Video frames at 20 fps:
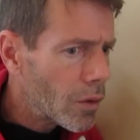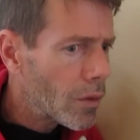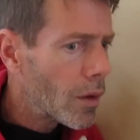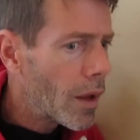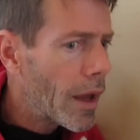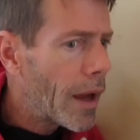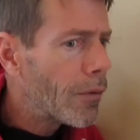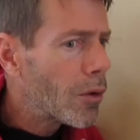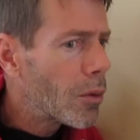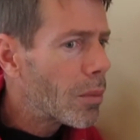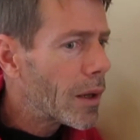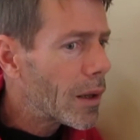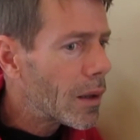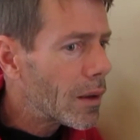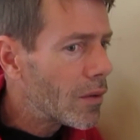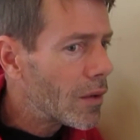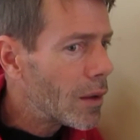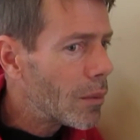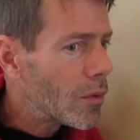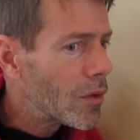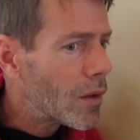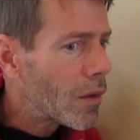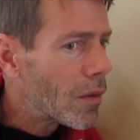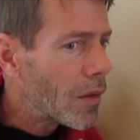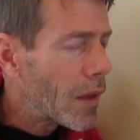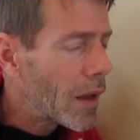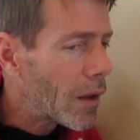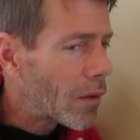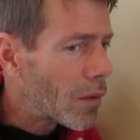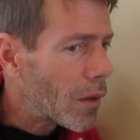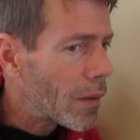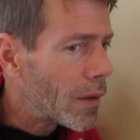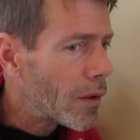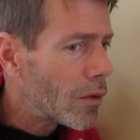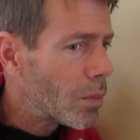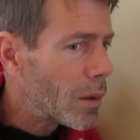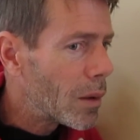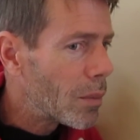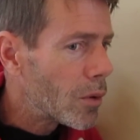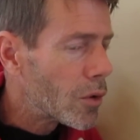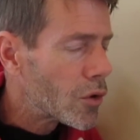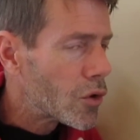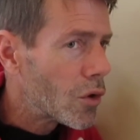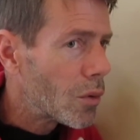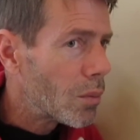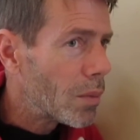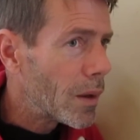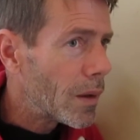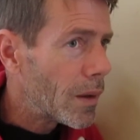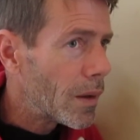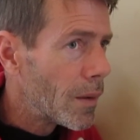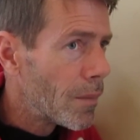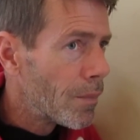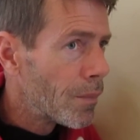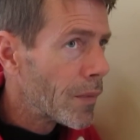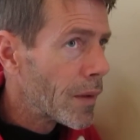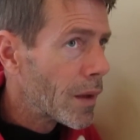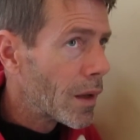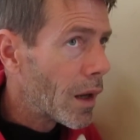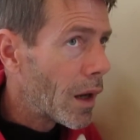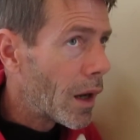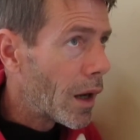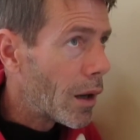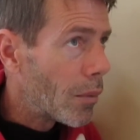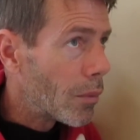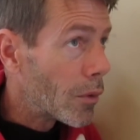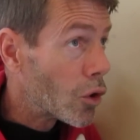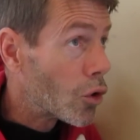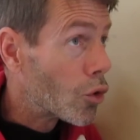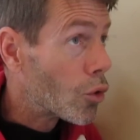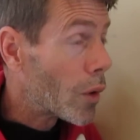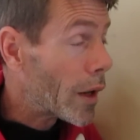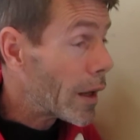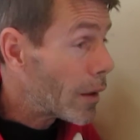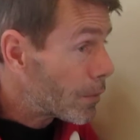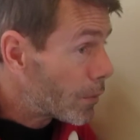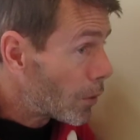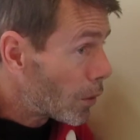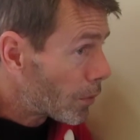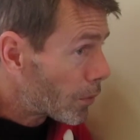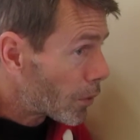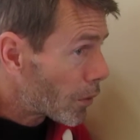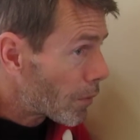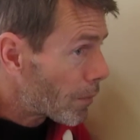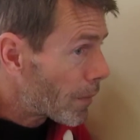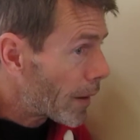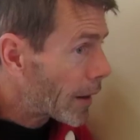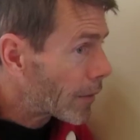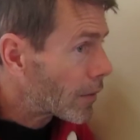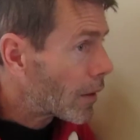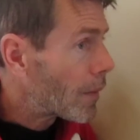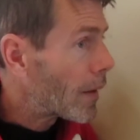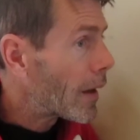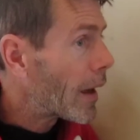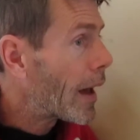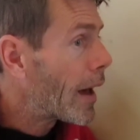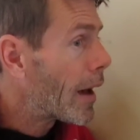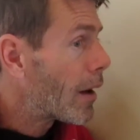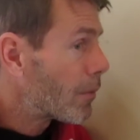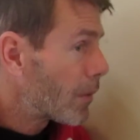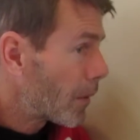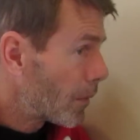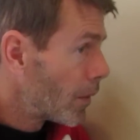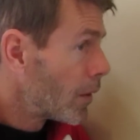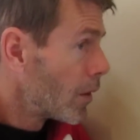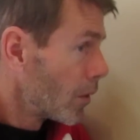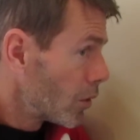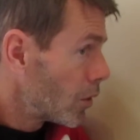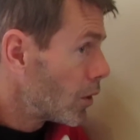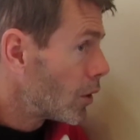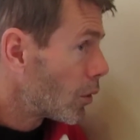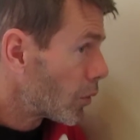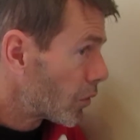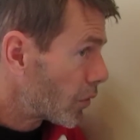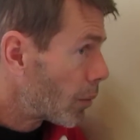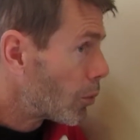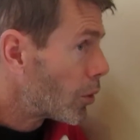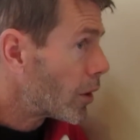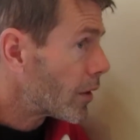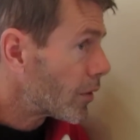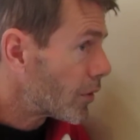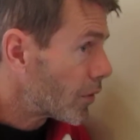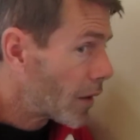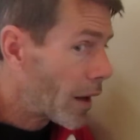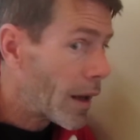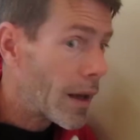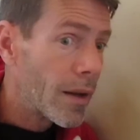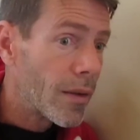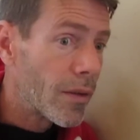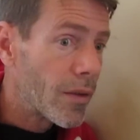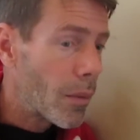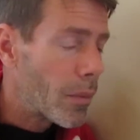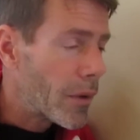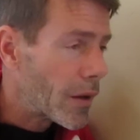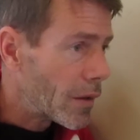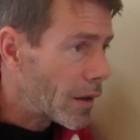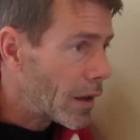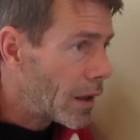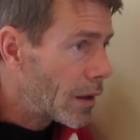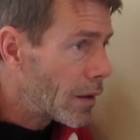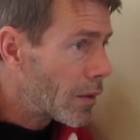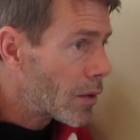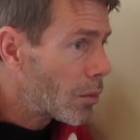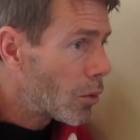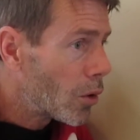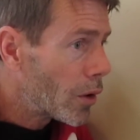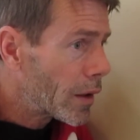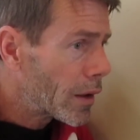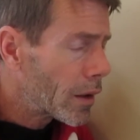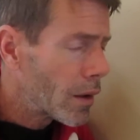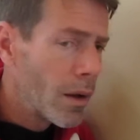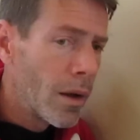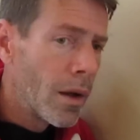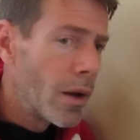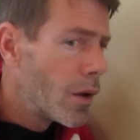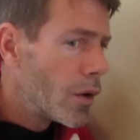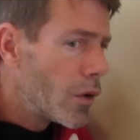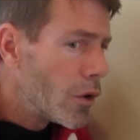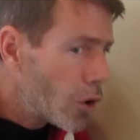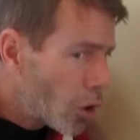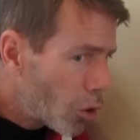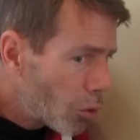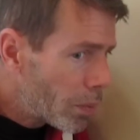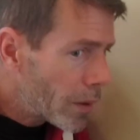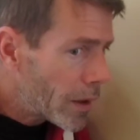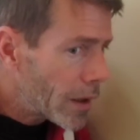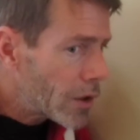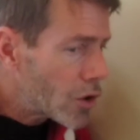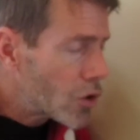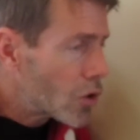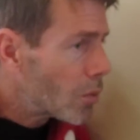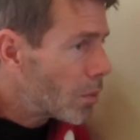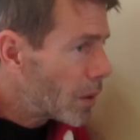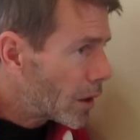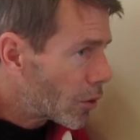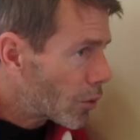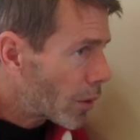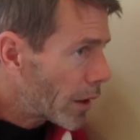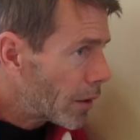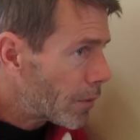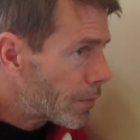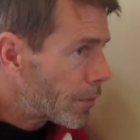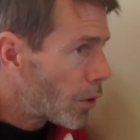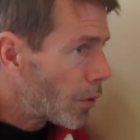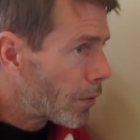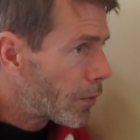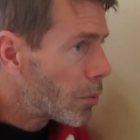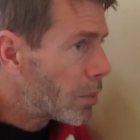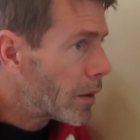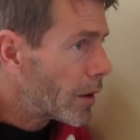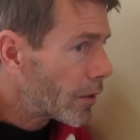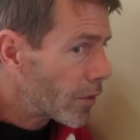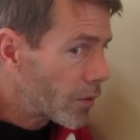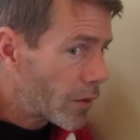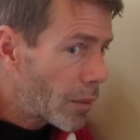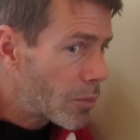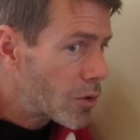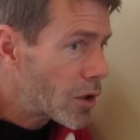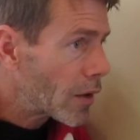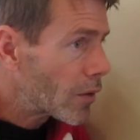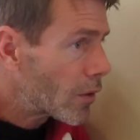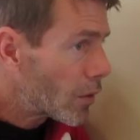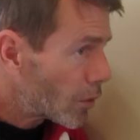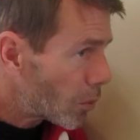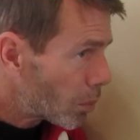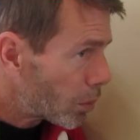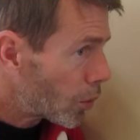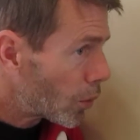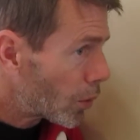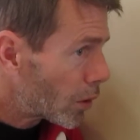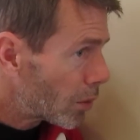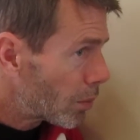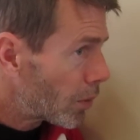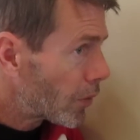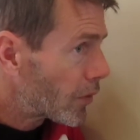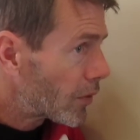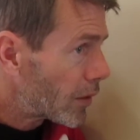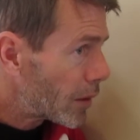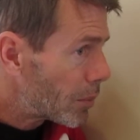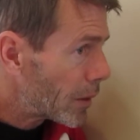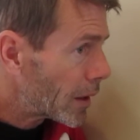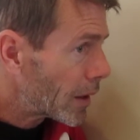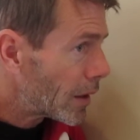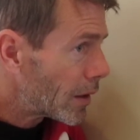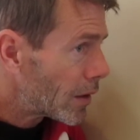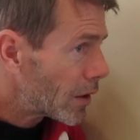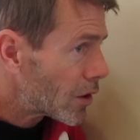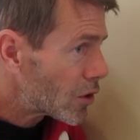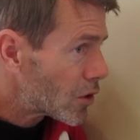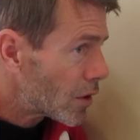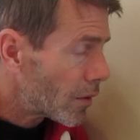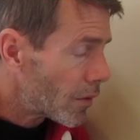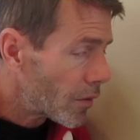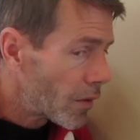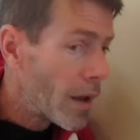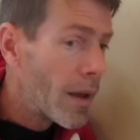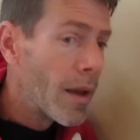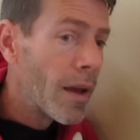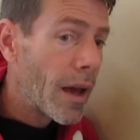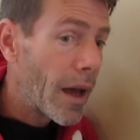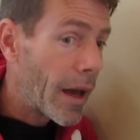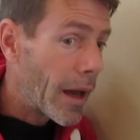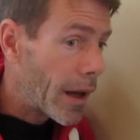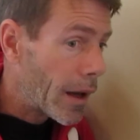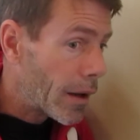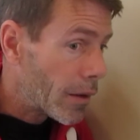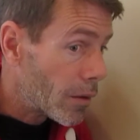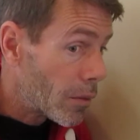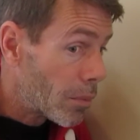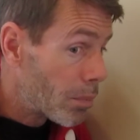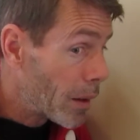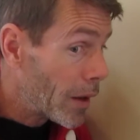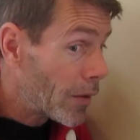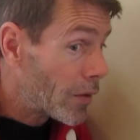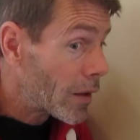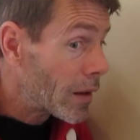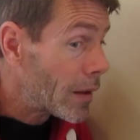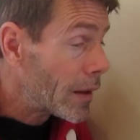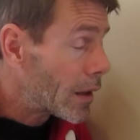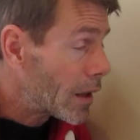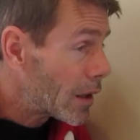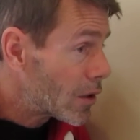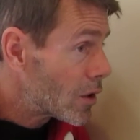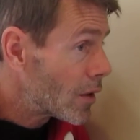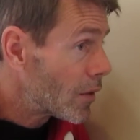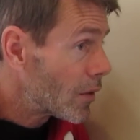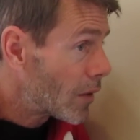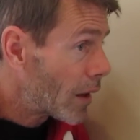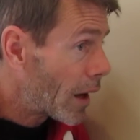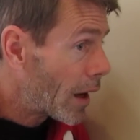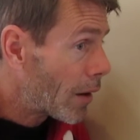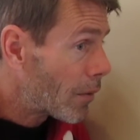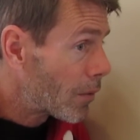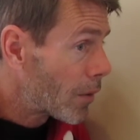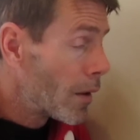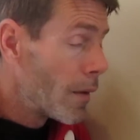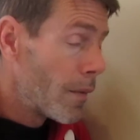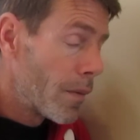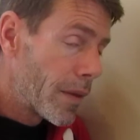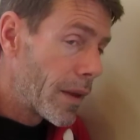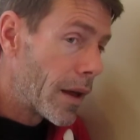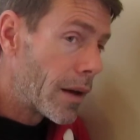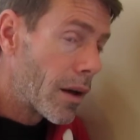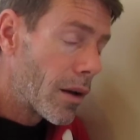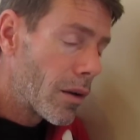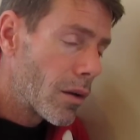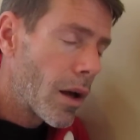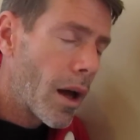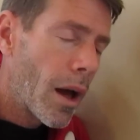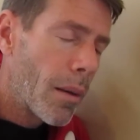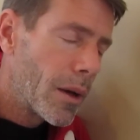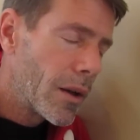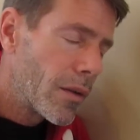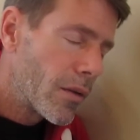everybody seems to think that these people should be grateful for the fact that they have, you know, somewhere to stay and something to eat in the morning. Nobody should be grateful for being subject to horrible sleeping conditions and basically kitchen staff that, I mean,